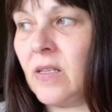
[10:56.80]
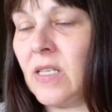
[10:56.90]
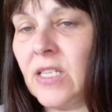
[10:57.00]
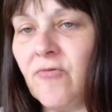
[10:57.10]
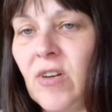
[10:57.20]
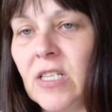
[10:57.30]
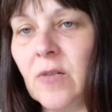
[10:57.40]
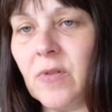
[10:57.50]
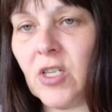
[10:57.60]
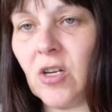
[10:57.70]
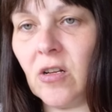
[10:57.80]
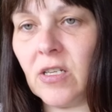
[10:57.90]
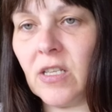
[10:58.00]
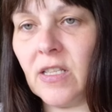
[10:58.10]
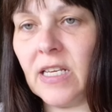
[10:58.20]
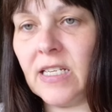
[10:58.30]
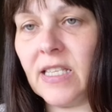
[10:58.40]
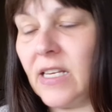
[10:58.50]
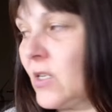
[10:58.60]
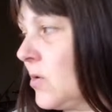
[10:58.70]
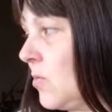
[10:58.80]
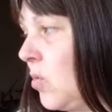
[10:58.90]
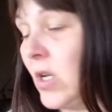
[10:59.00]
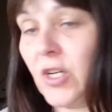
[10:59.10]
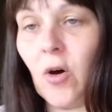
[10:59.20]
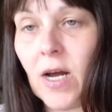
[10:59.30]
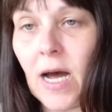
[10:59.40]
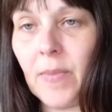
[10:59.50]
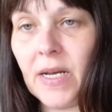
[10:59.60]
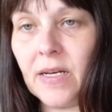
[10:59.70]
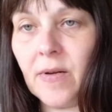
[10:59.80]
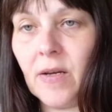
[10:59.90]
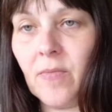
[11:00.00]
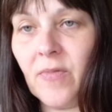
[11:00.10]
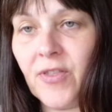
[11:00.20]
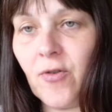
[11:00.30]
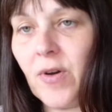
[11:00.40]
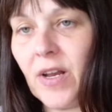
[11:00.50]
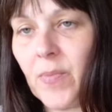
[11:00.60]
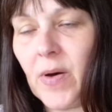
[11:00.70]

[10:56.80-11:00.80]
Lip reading: There's a reasonable chance that these things will not come in through another